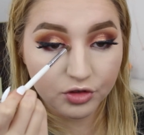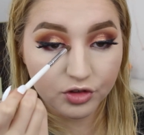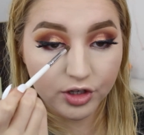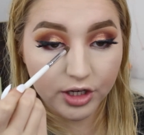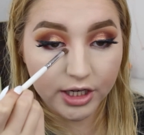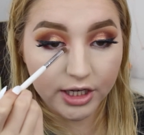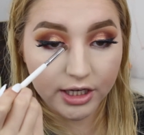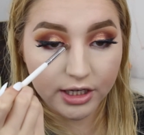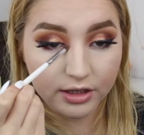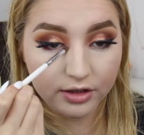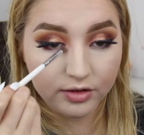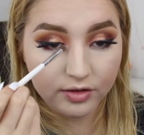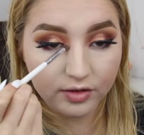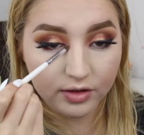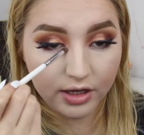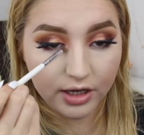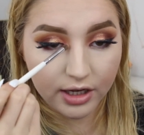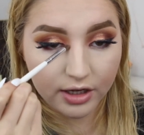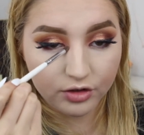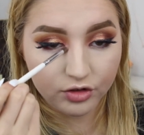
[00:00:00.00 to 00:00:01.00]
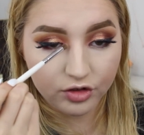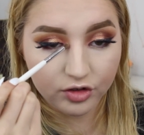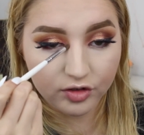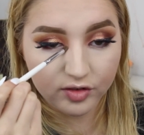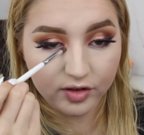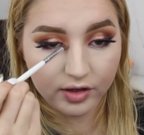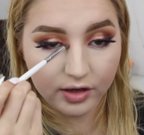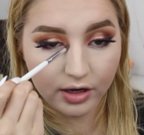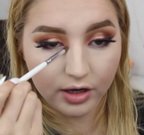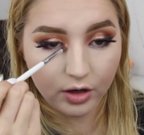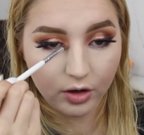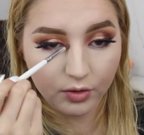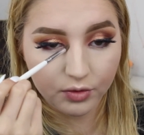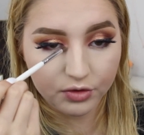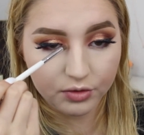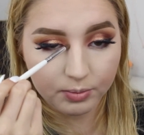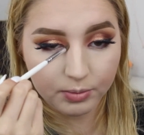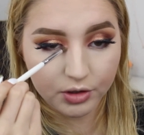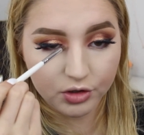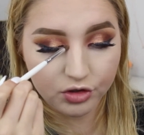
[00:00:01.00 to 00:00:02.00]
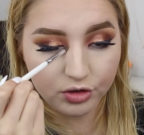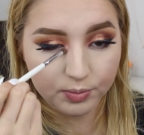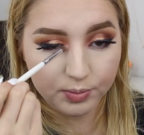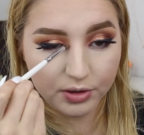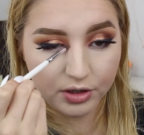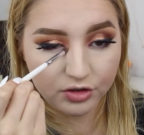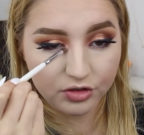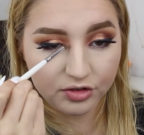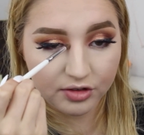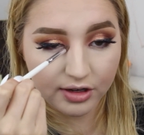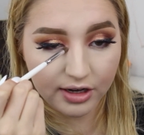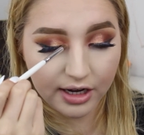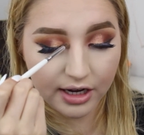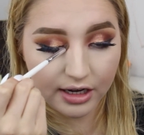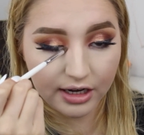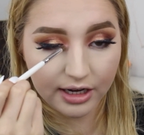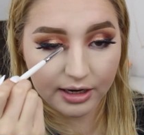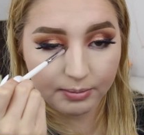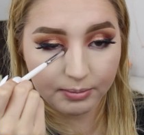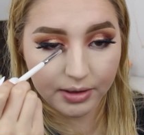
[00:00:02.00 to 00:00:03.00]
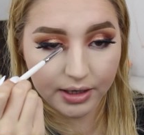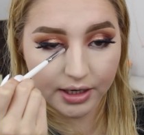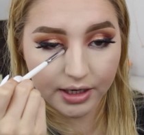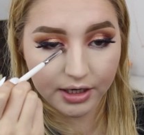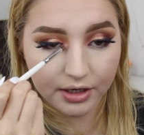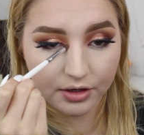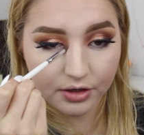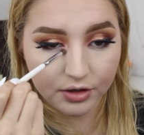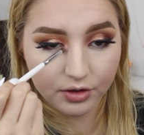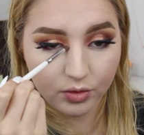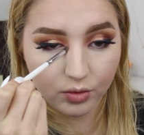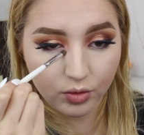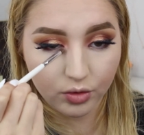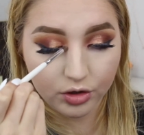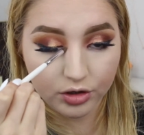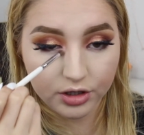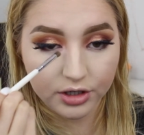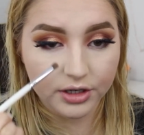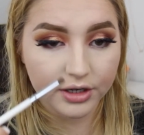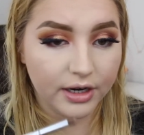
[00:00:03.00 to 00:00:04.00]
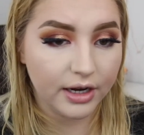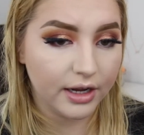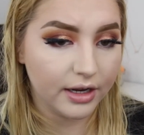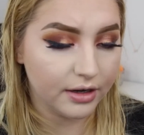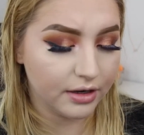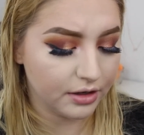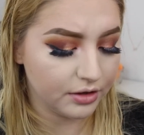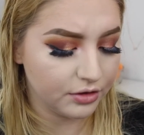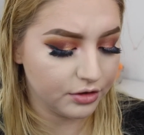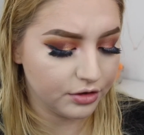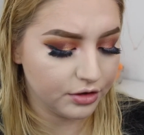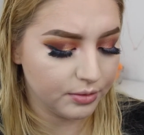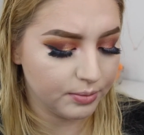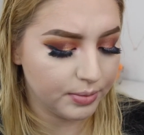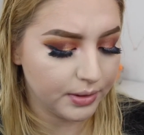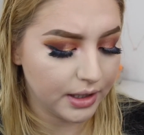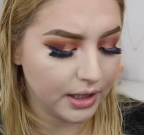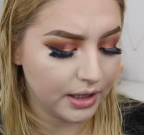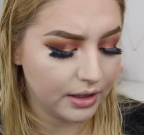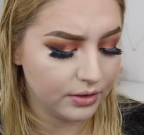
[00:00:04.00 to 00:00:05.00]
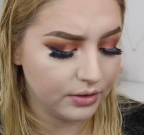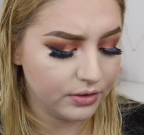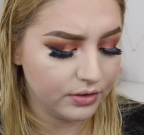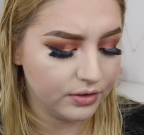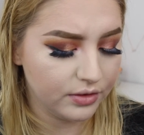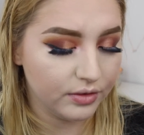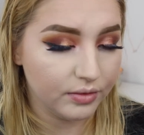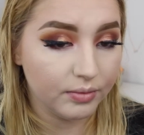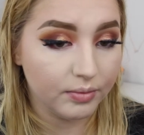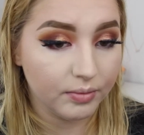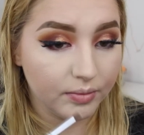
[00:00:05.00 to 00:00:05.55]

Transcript: shades and just an e.l.f. smudger brush to highlight my inner corner and under the brows.